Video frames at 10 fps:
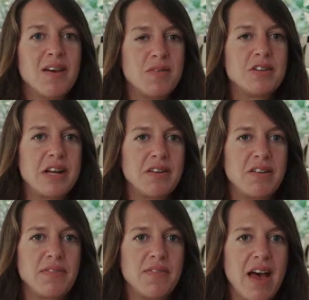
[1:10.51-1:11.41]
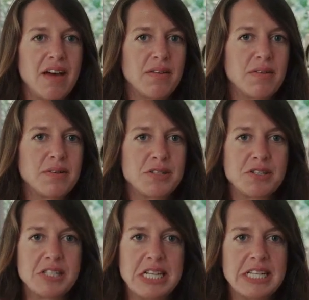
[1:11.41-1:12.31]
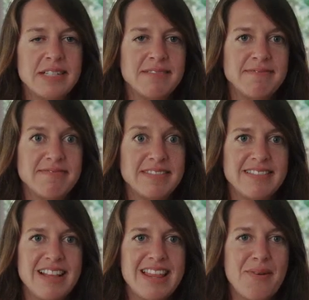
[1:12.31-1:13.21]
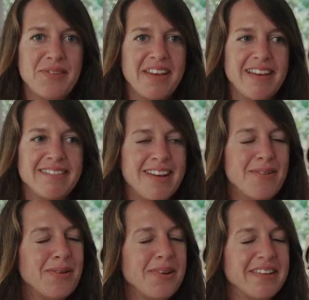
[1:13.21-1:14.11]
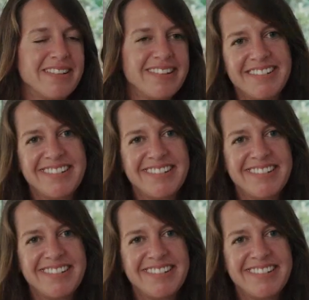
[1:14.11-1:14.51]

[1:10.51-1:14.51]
regenerative agriculture scene. And that was it. I was hooked.